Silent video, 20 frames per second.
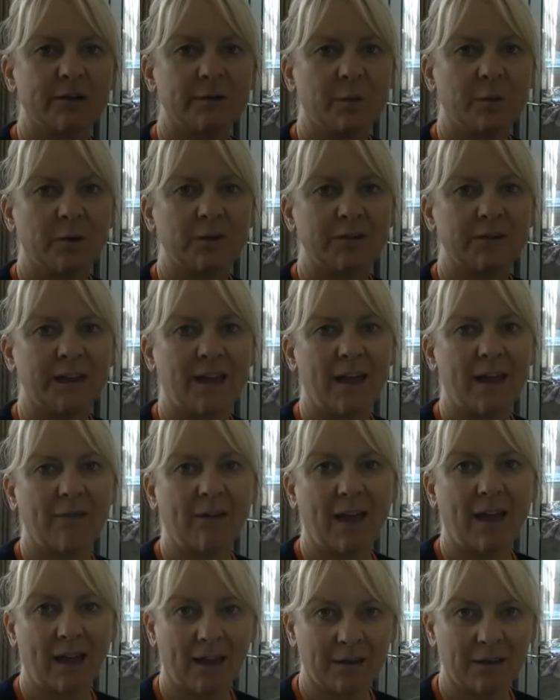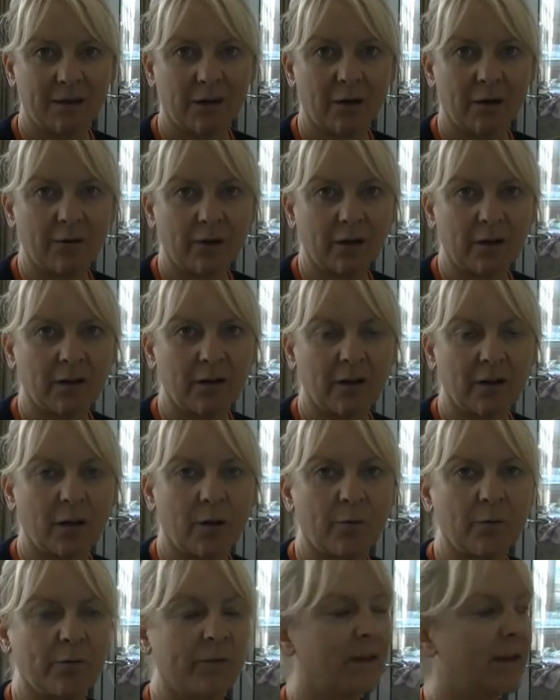to want to have a handover
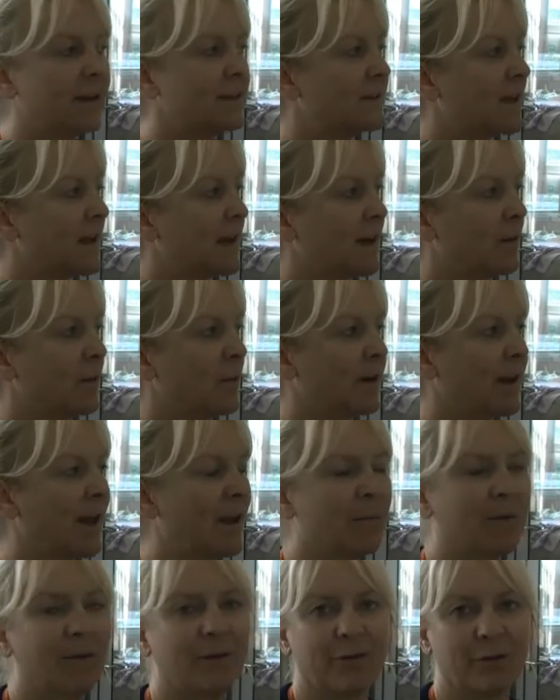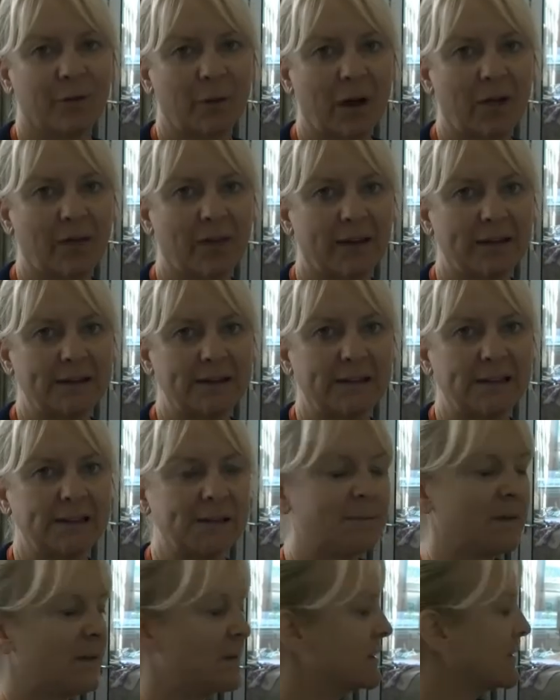of exactly what happened throughout that
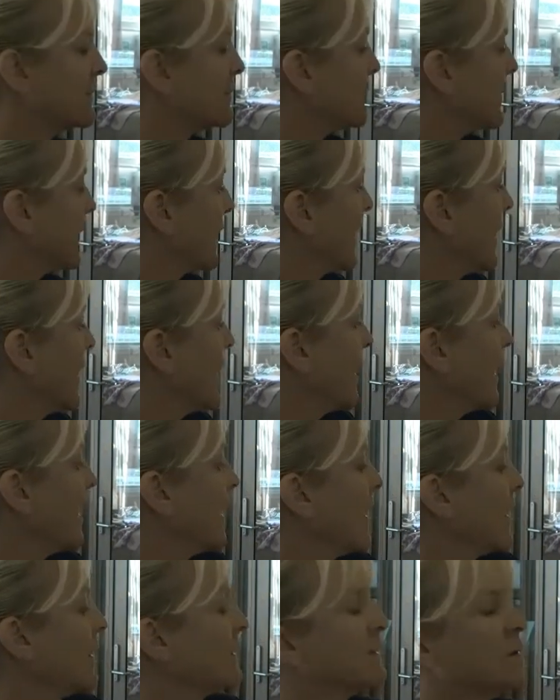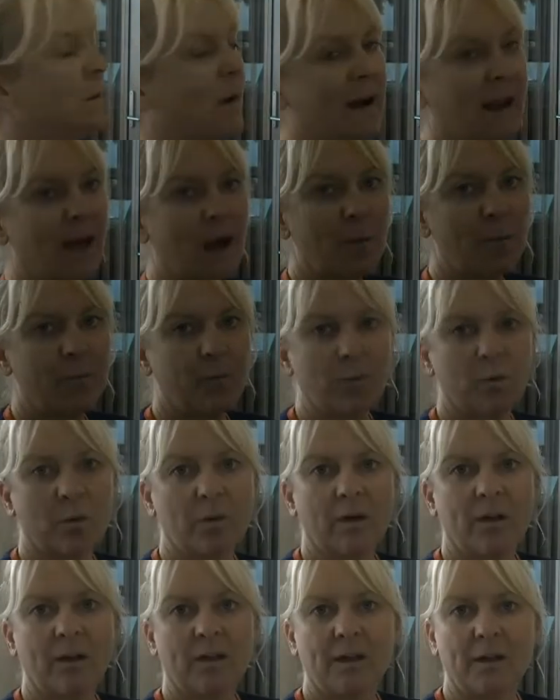assessment. It's quite
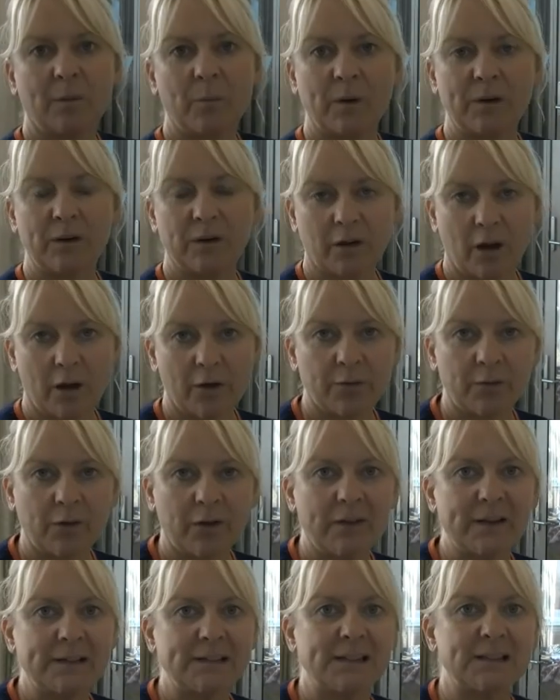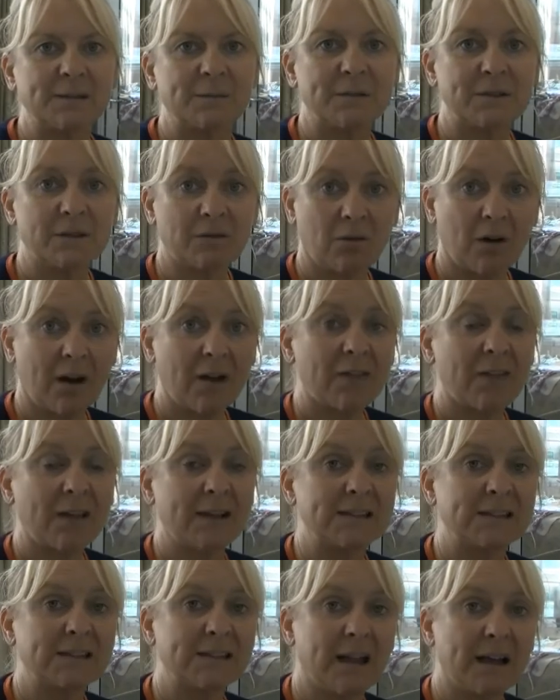helpful when you go through the assessment to write
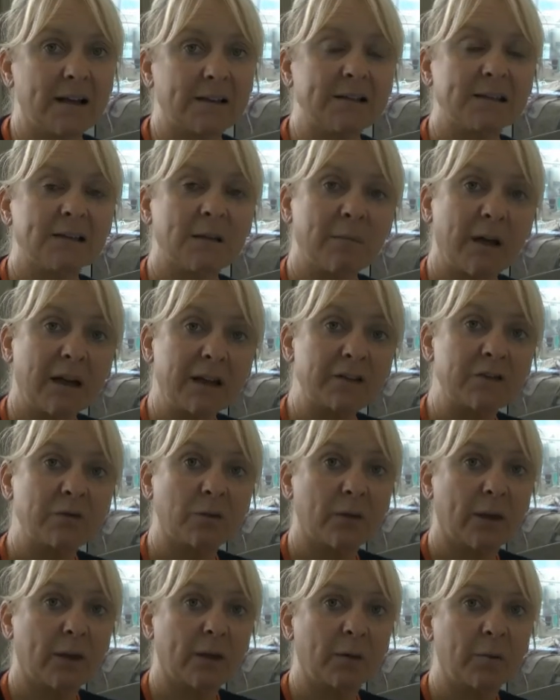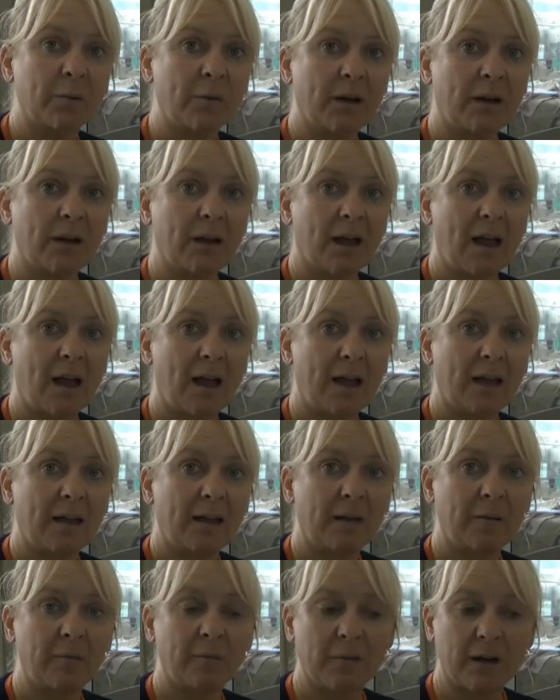things down, so make sure that you bring
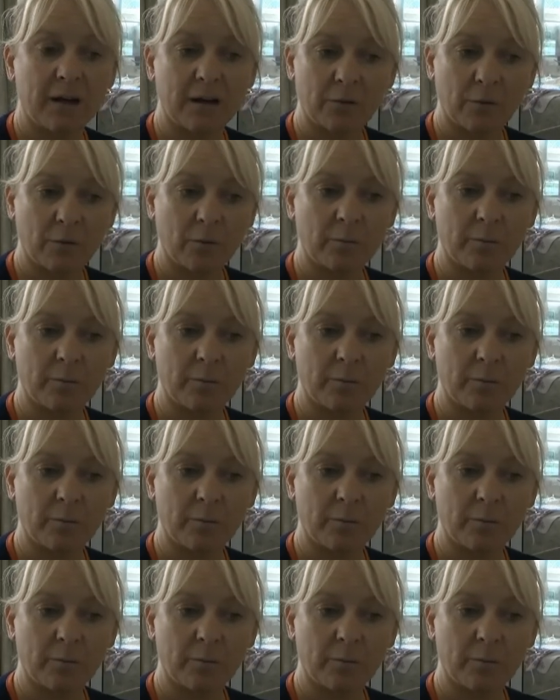a little